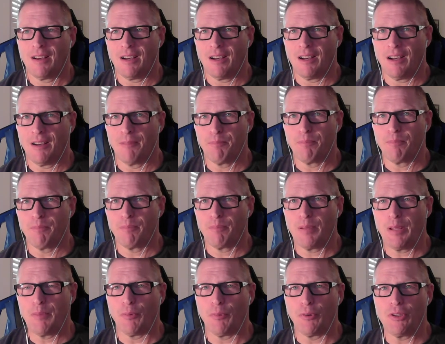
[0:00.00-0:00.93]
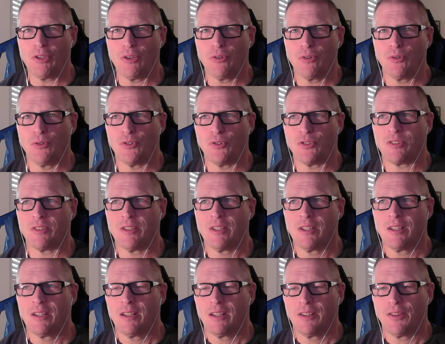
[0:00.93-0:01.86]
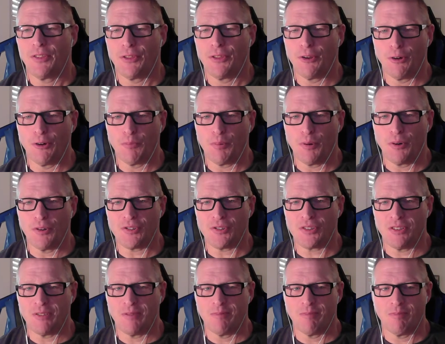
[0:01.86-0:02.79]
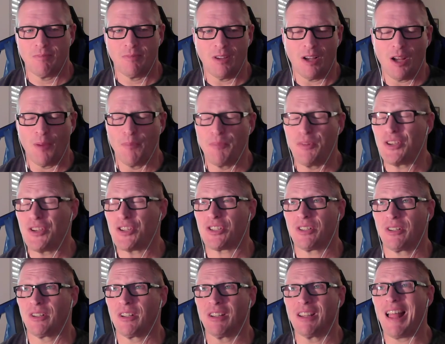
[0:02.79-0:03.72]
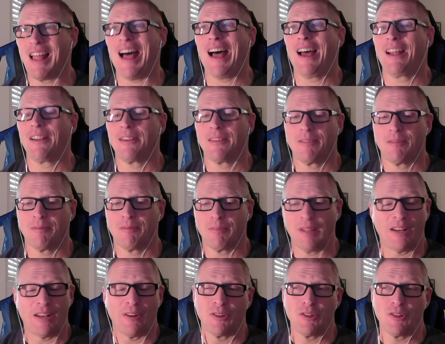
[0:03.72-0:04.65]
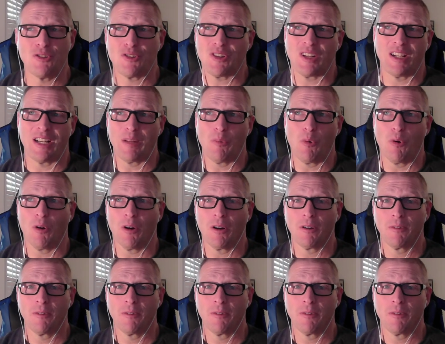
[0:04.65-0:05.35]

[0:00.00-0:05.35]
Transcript: Uh, people used third person omniscient a lot, and they don't use it anymore.